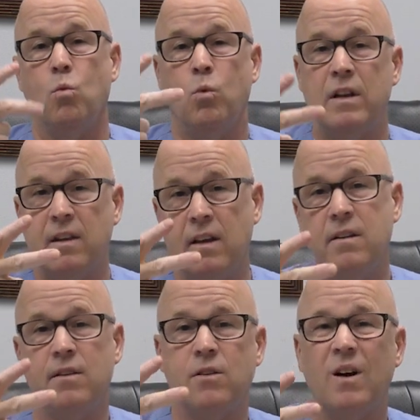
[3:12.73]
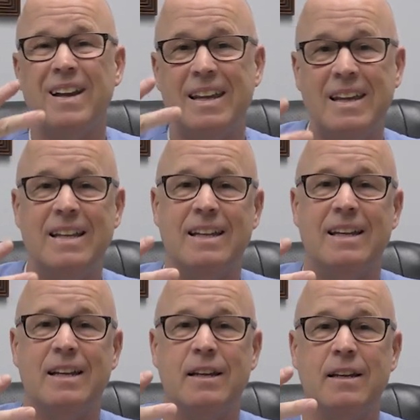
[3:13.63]
We tend to start eat,
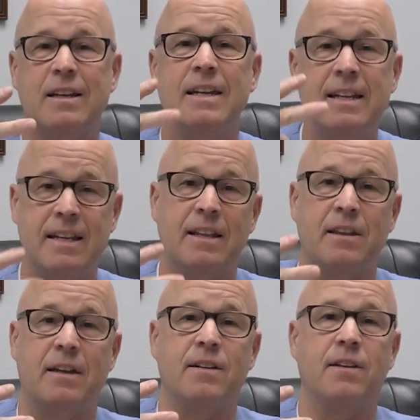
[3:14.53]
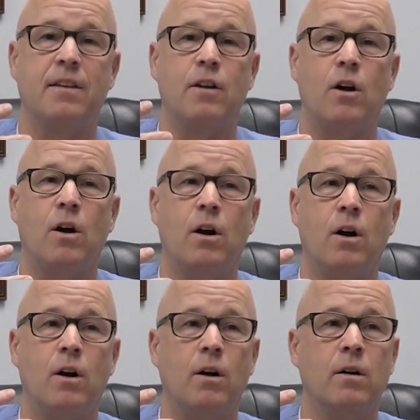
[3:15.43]
eating things that
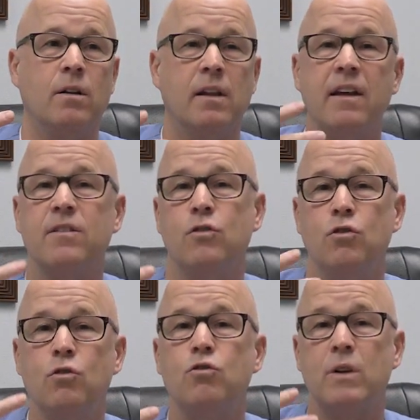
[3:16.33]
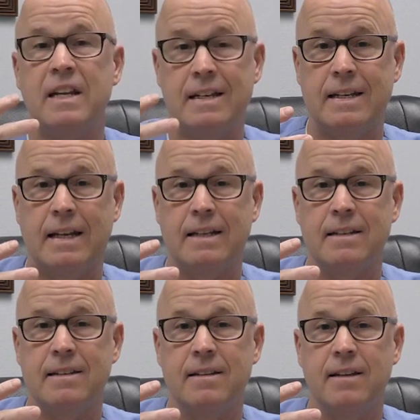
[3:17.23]
are less nutrient
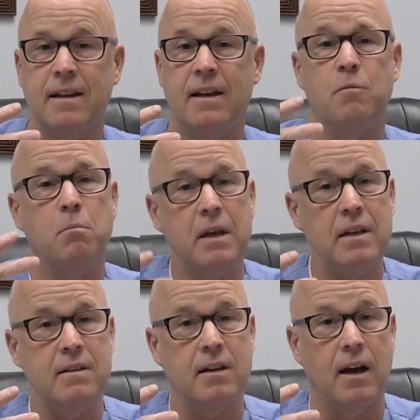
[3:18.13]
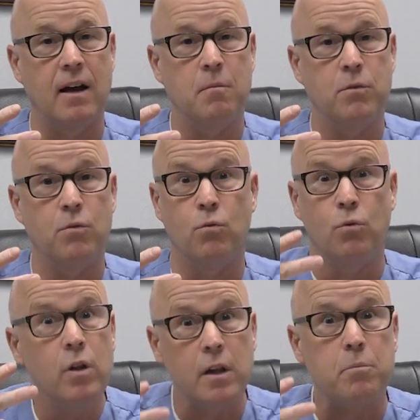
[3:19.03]
dense and many times
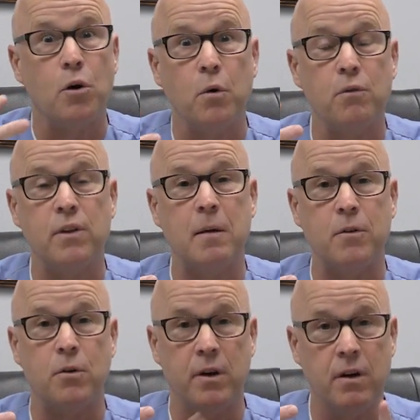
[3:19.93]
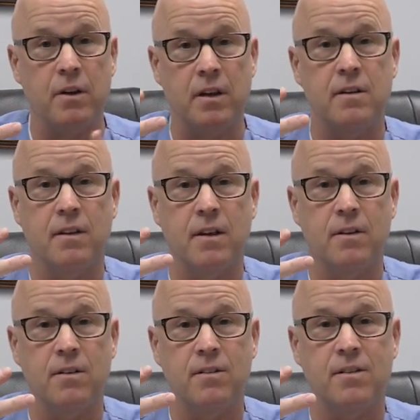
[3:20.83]
really pro inflammatory, and I'll get into
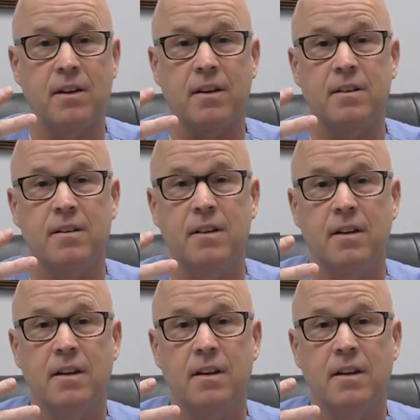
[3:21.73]
that in just a second.